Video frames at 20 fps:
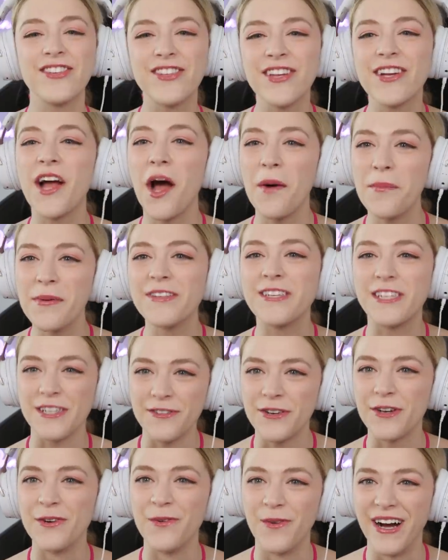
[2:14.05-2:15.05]
there's a couple
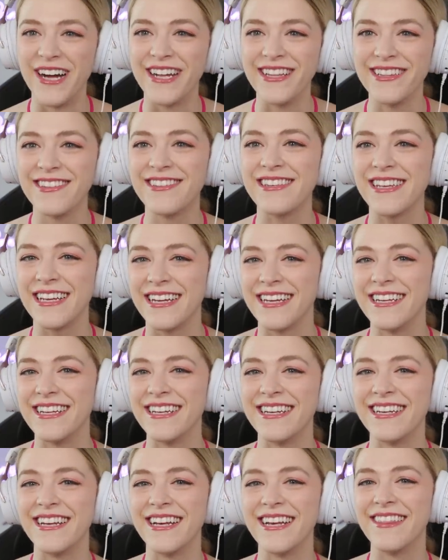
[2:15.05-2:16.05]
different ones
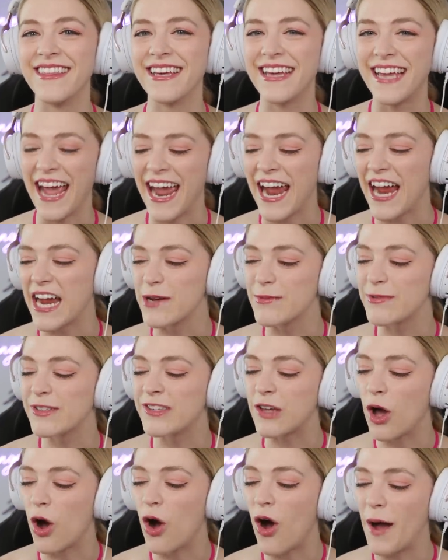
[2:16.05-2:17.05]
in the game,
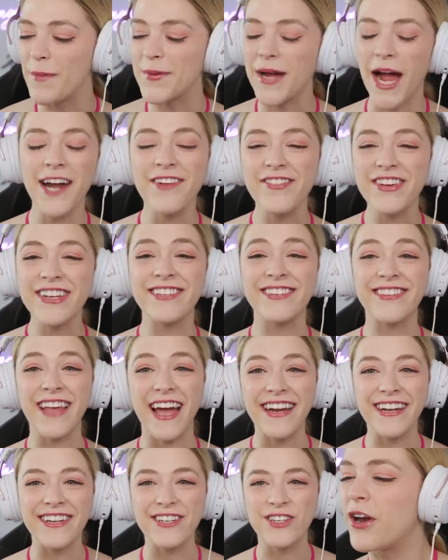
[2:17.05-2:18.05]
so I'm kind of
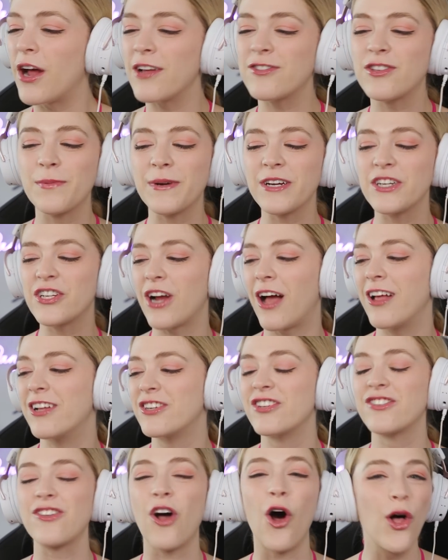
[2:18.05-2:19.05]
excited. The Not So Berry
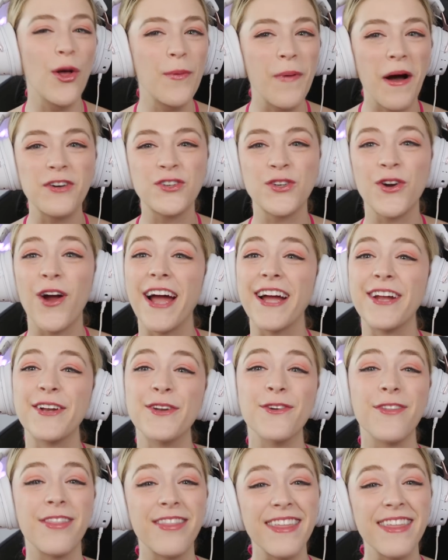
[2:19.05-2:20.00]
Challenge is all about trying new